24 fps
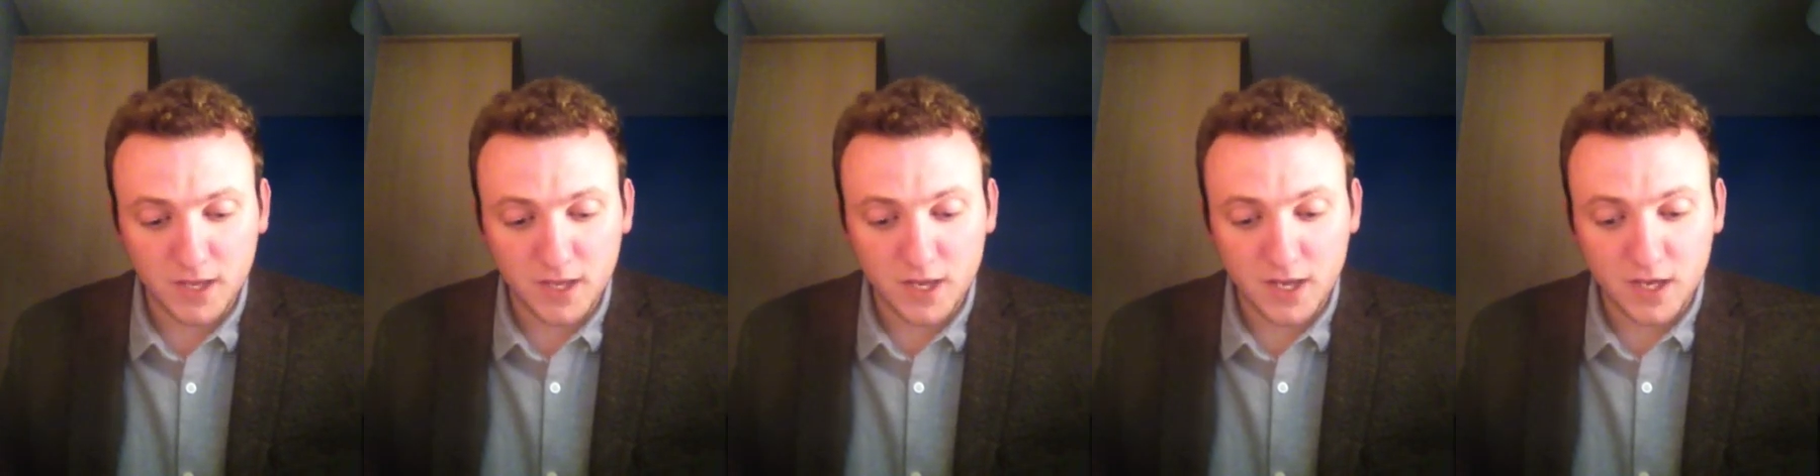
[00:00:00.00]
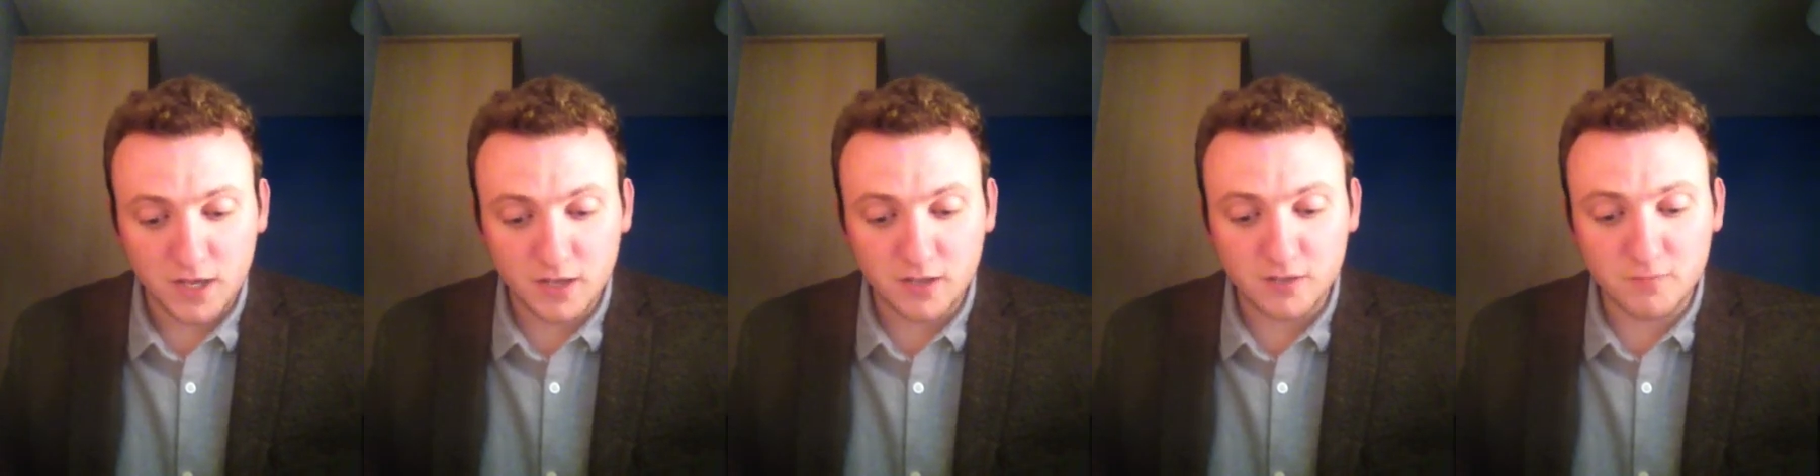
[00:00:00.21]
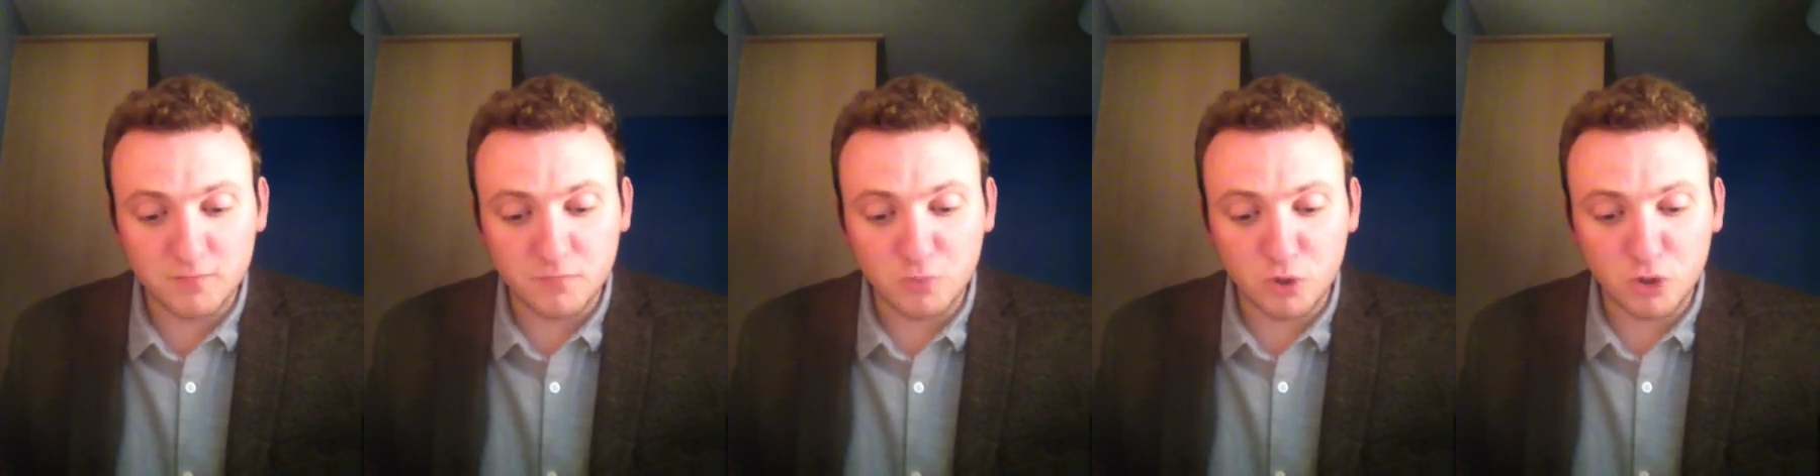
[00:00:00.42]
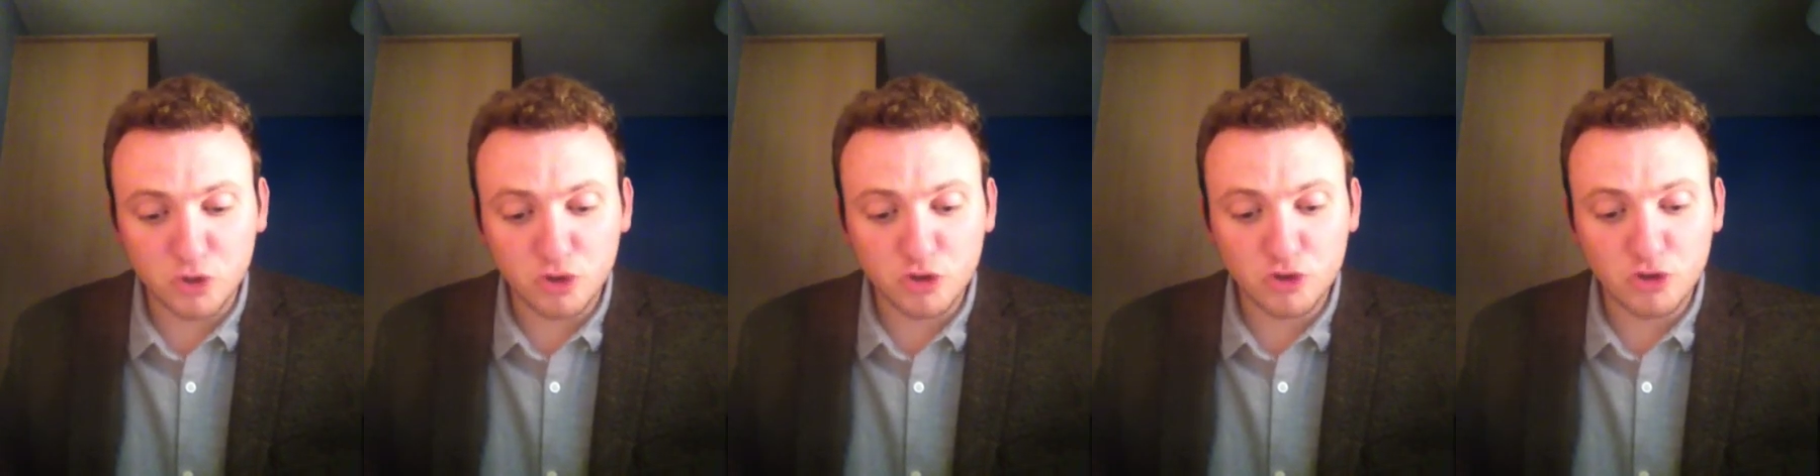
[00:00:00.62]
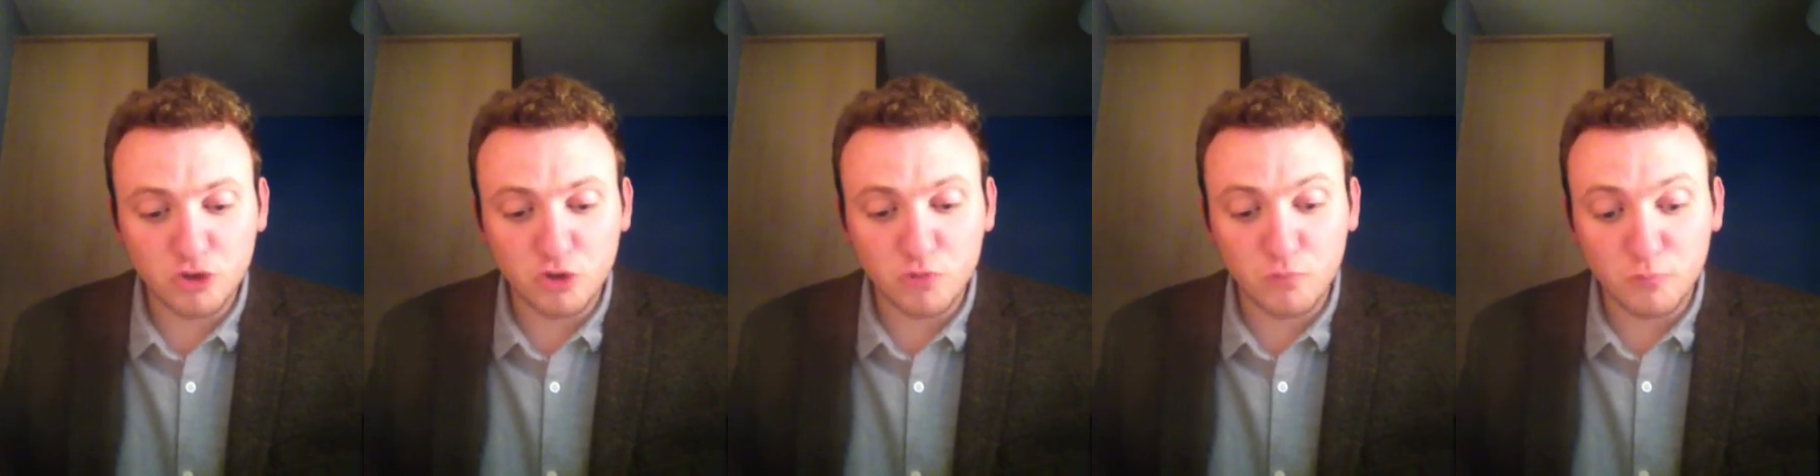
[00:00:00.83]
and as
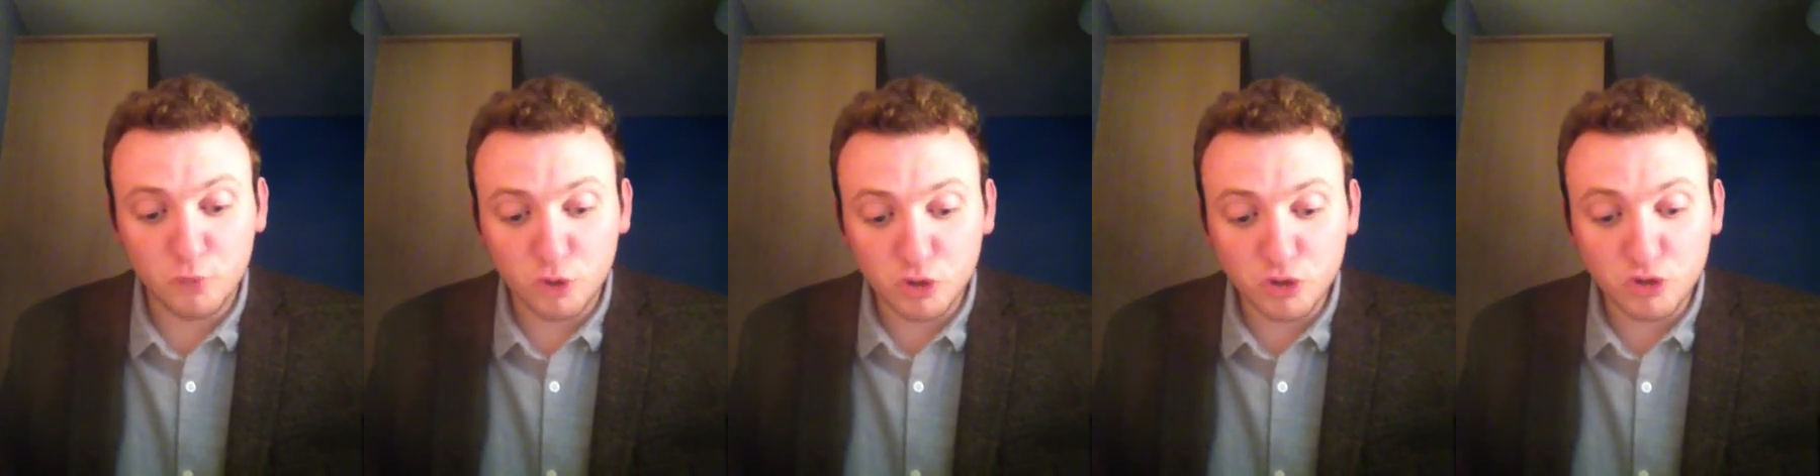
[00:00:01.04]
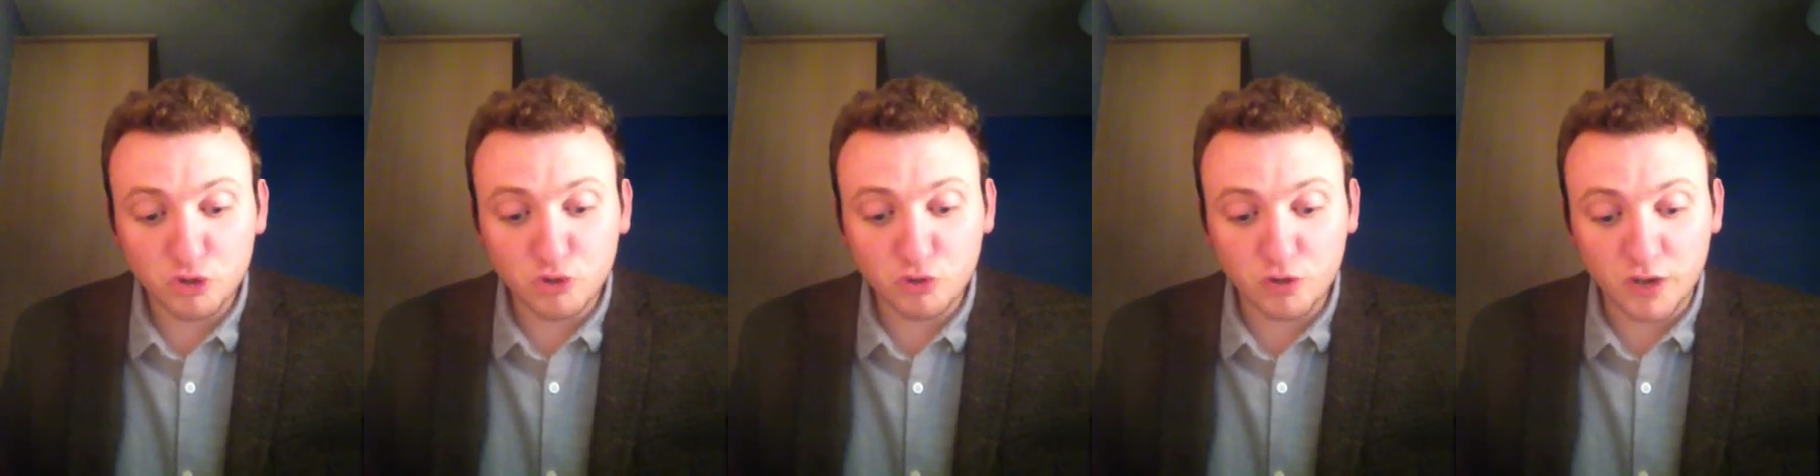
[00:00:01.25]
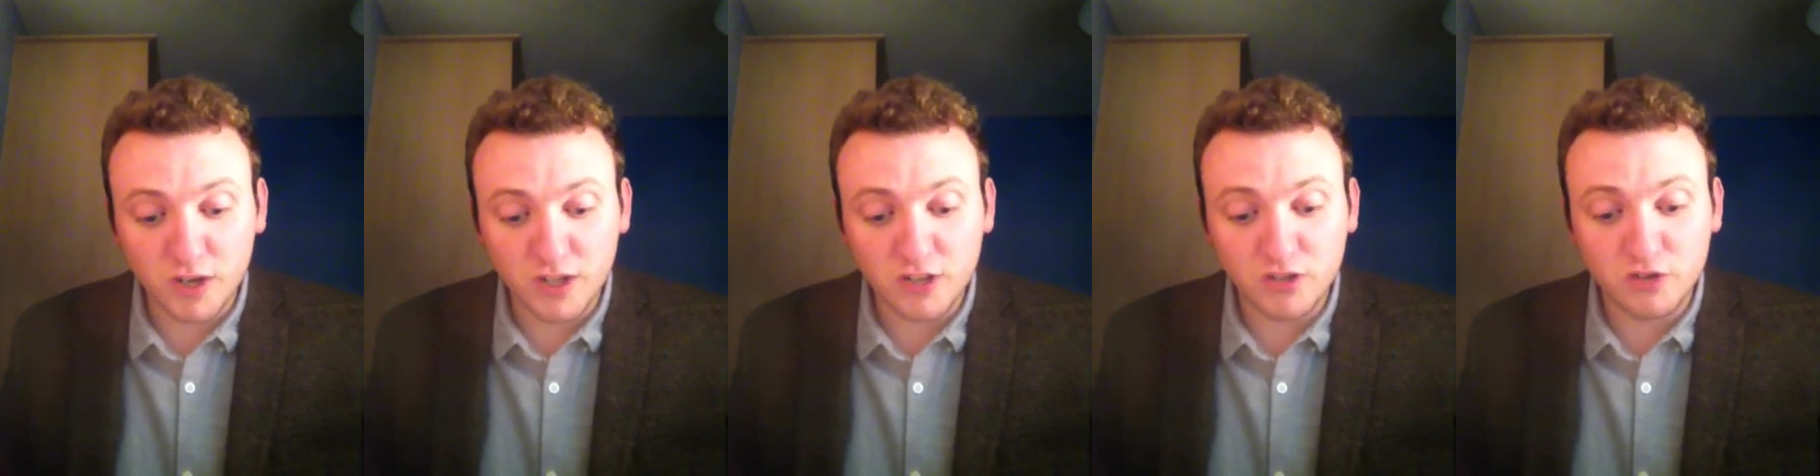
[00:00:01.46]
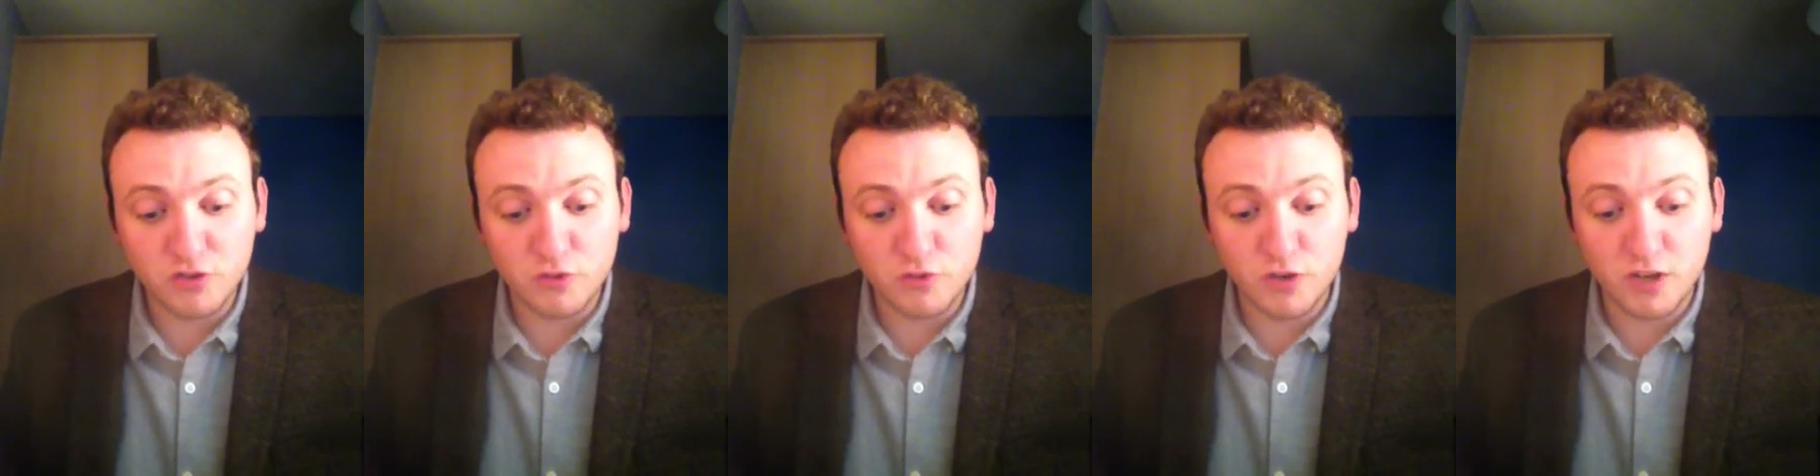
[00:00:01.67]
much right to